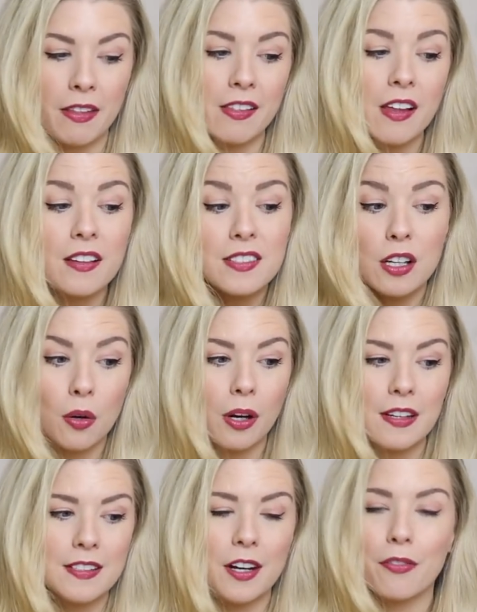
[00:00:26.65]
I think that's the
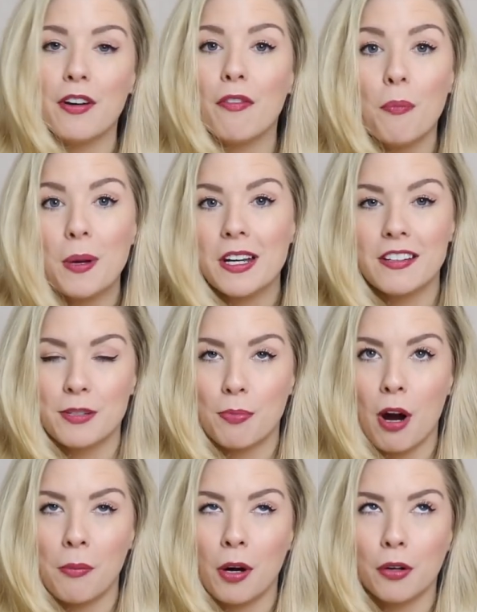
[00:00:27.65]
longest I've never been into
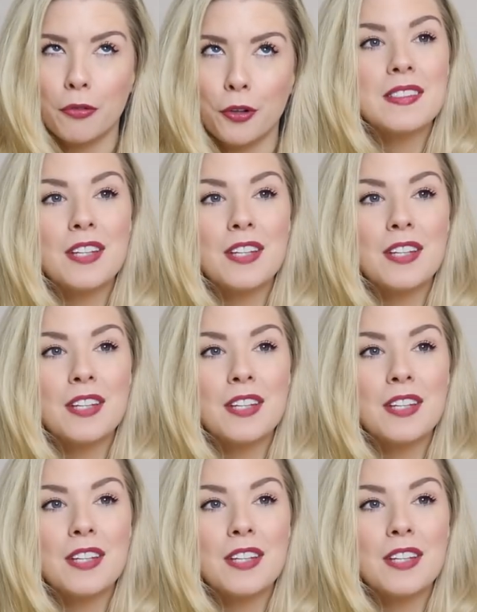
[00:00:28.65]
Primark for.